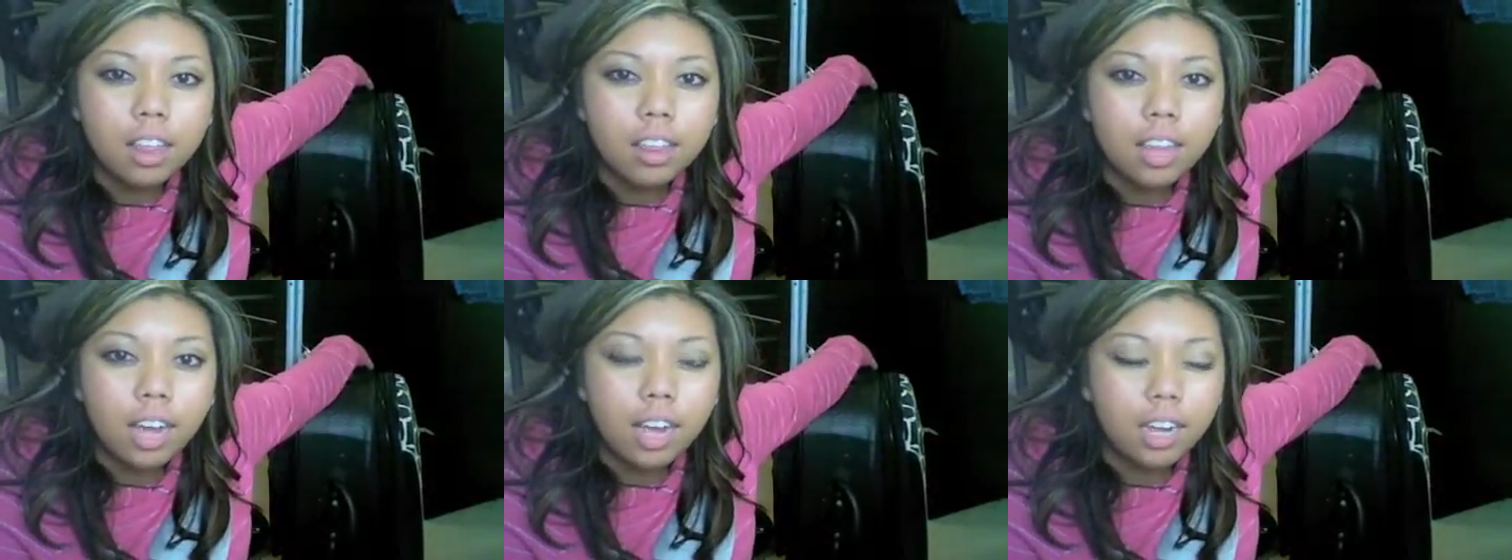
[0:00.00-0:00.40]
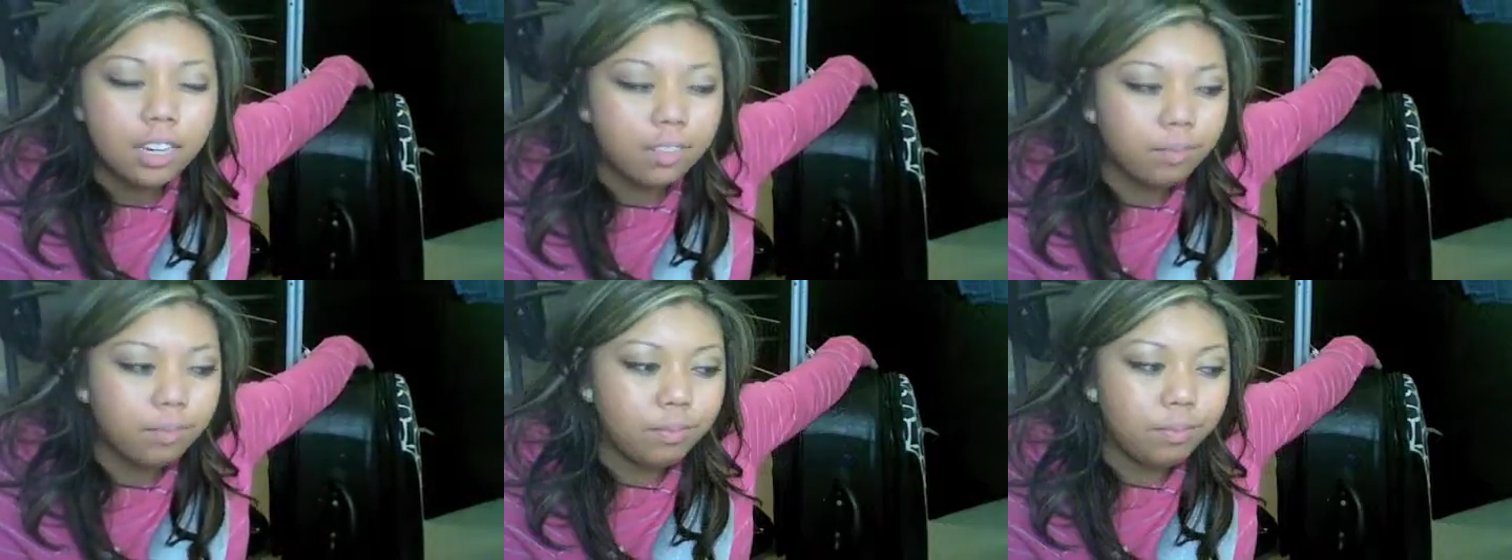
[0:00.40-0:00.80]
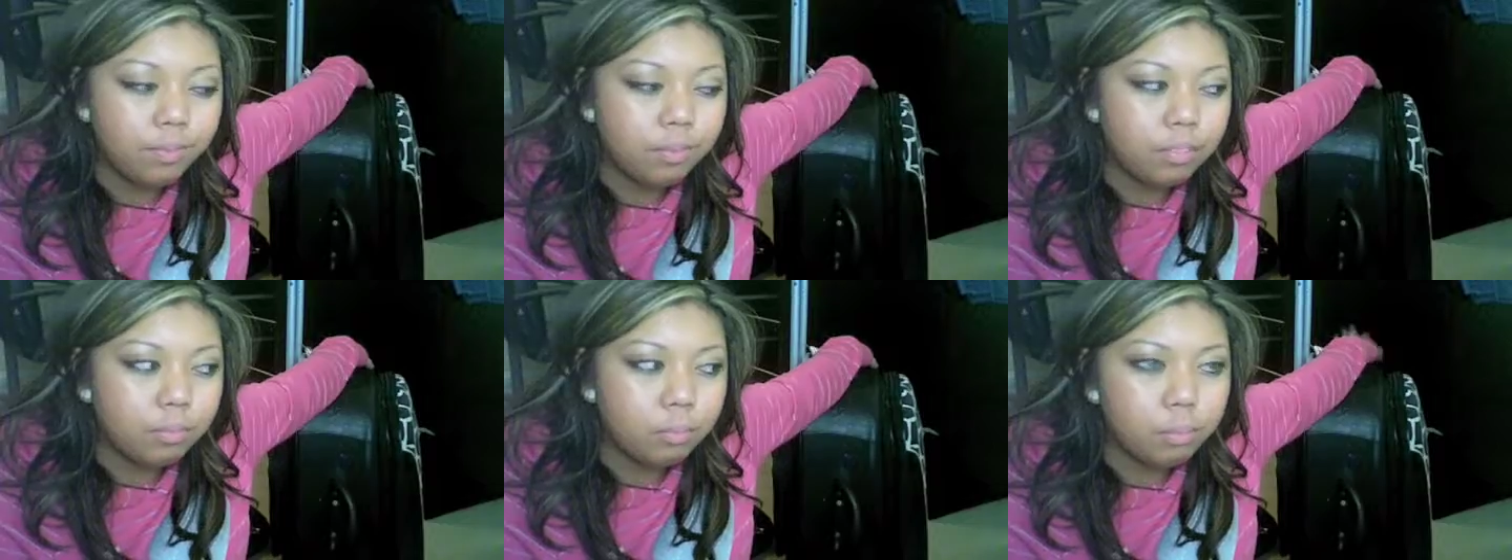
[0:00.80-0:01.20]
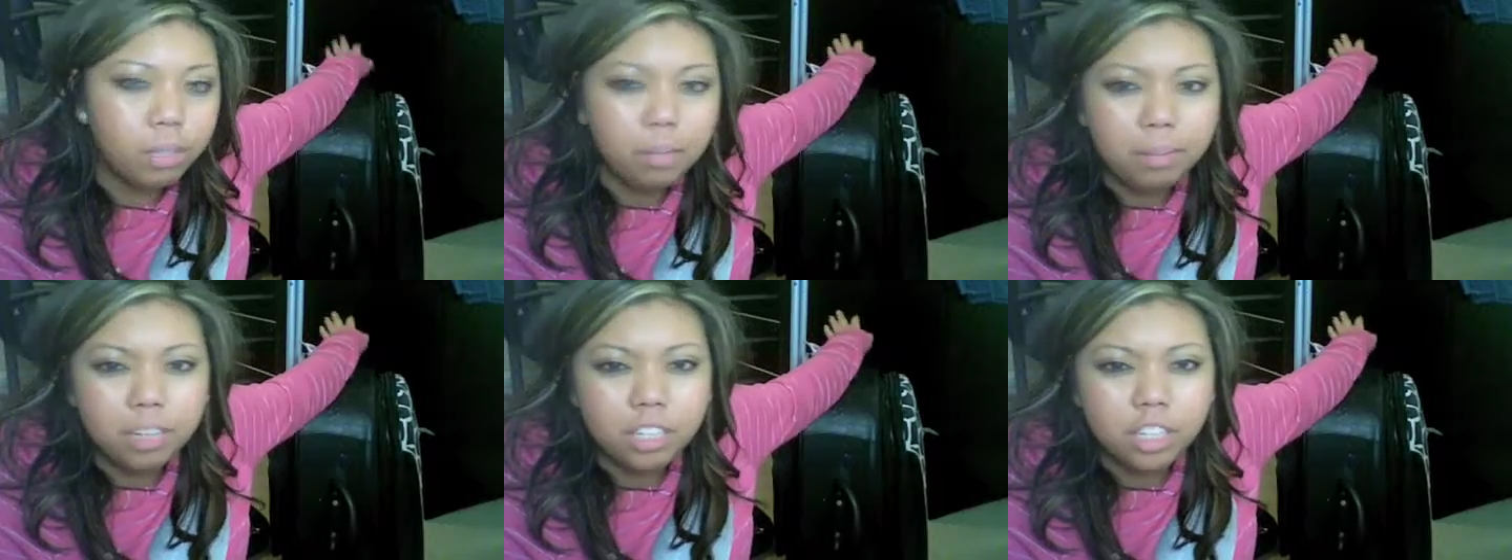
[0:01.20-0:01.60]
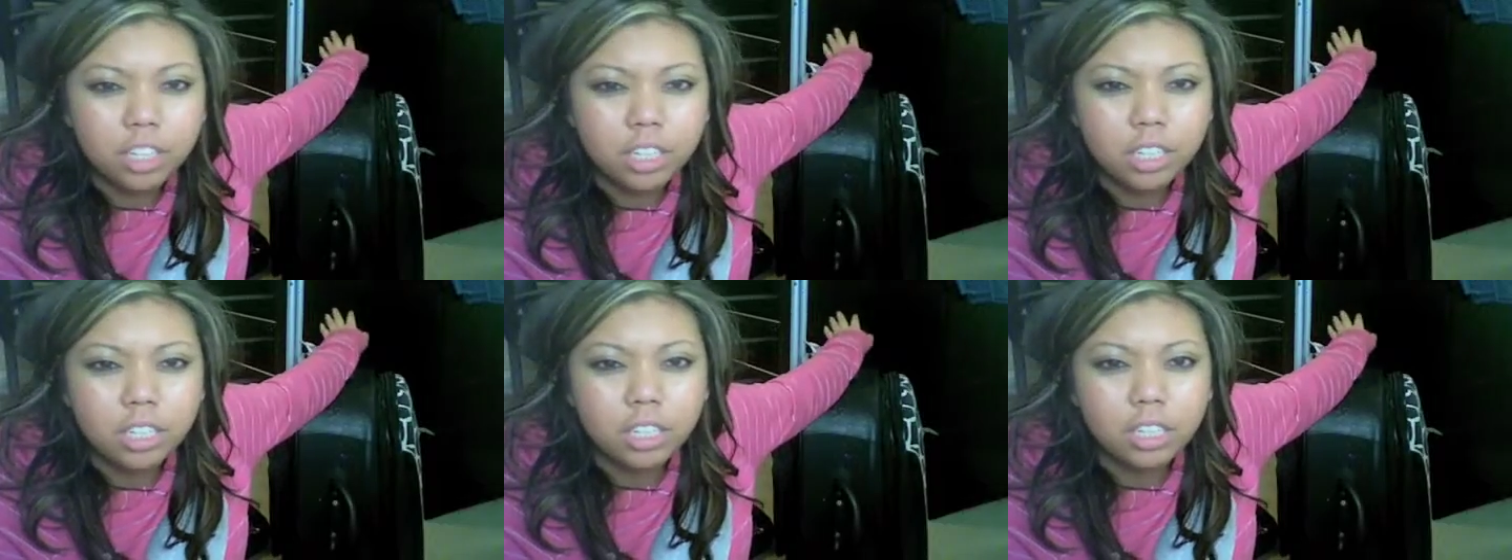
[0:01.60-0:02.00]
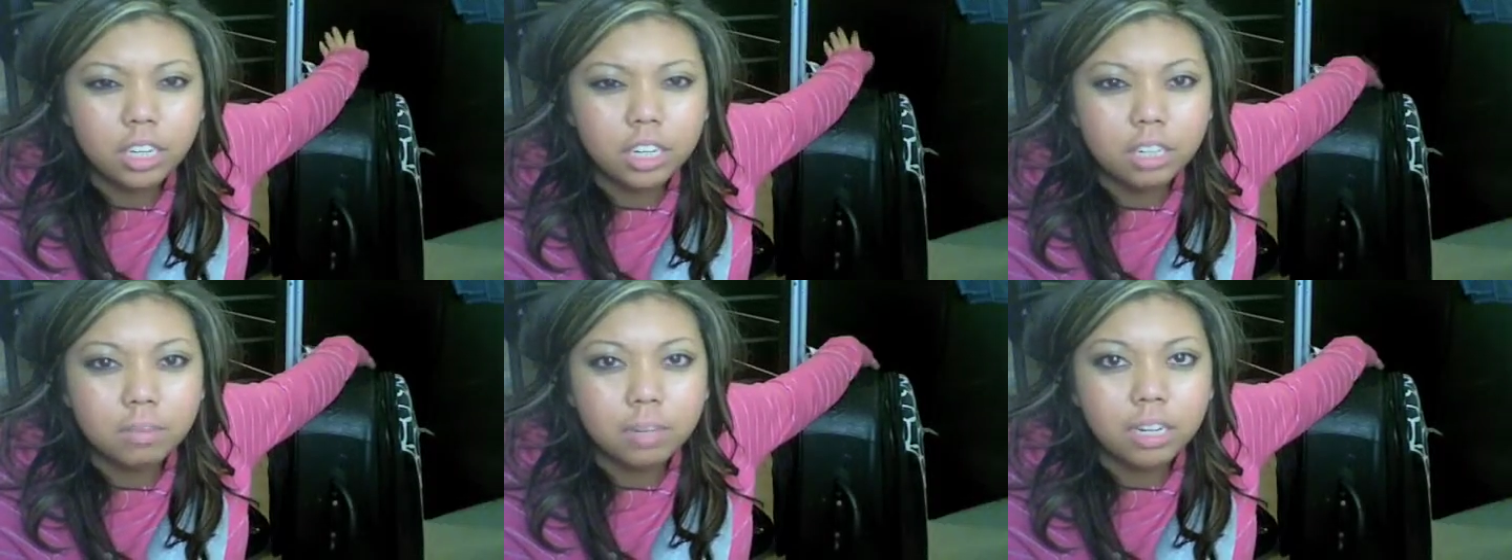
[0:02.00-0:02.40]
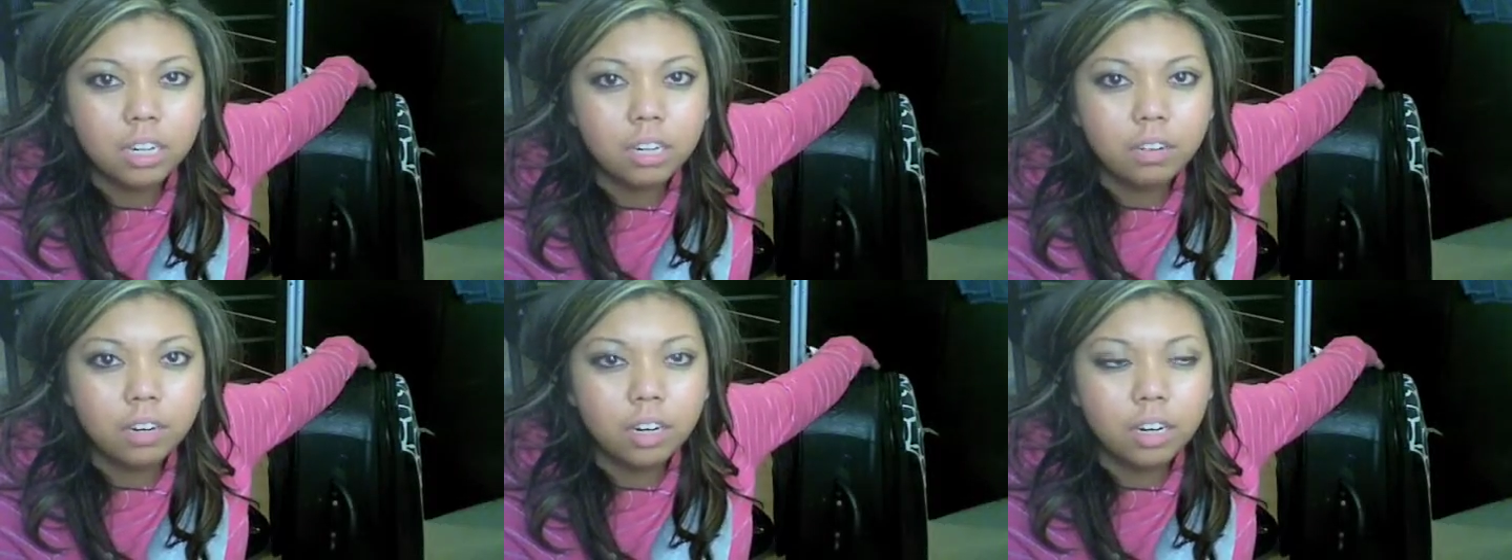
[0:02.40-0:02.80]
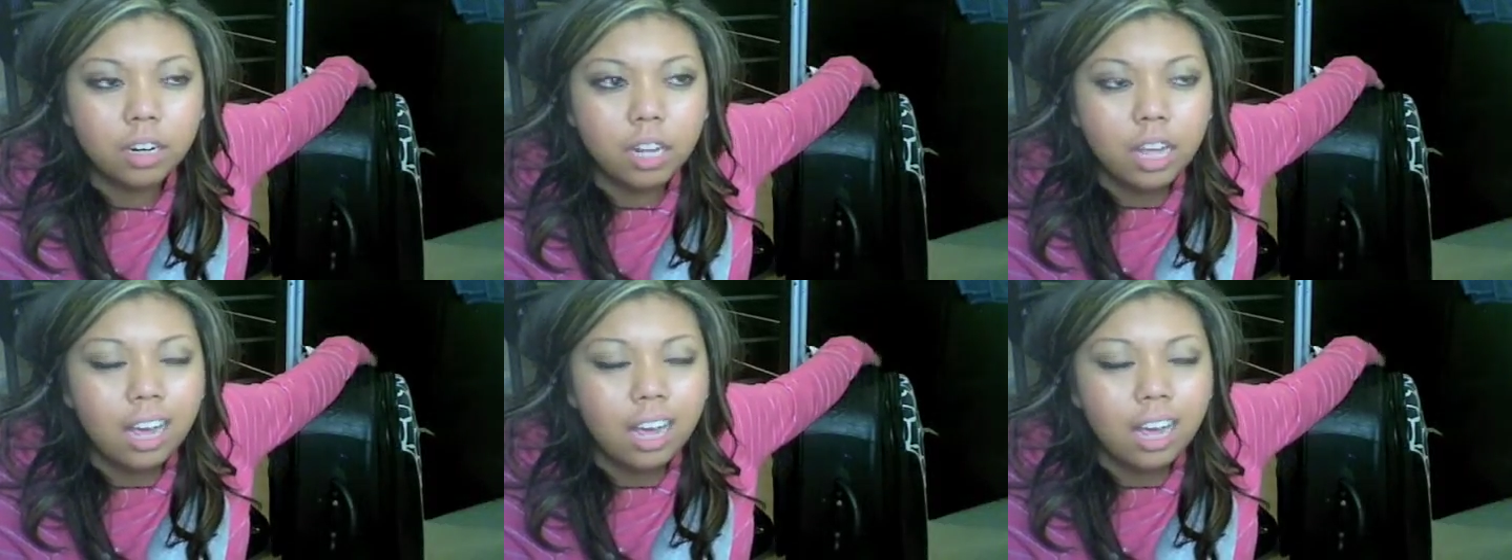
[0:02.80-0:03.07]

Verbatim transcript: that pretty much gets me anywhere